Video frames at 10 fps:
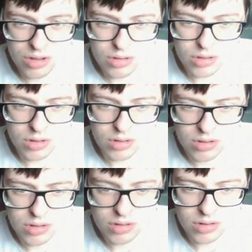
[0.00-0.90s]

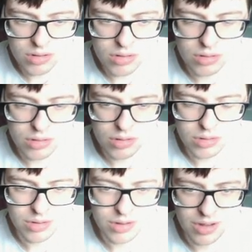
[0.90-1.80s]

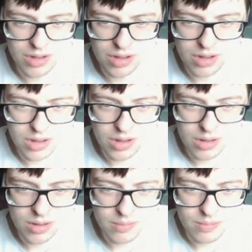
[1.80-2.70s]

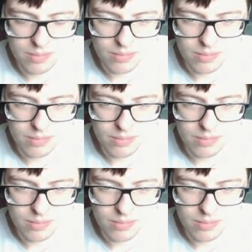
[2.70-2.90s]
(no one is talking)